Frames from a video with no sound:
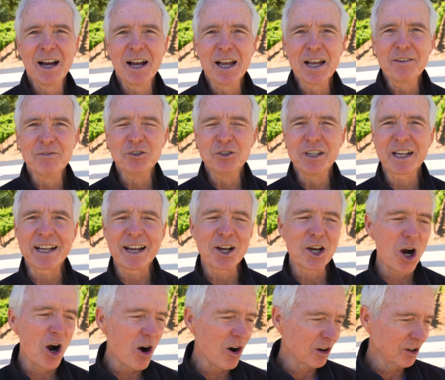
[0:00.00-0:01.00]
If you take a
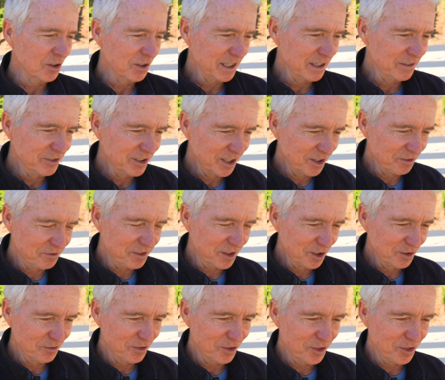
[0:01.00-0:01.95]
car and leave it in the field for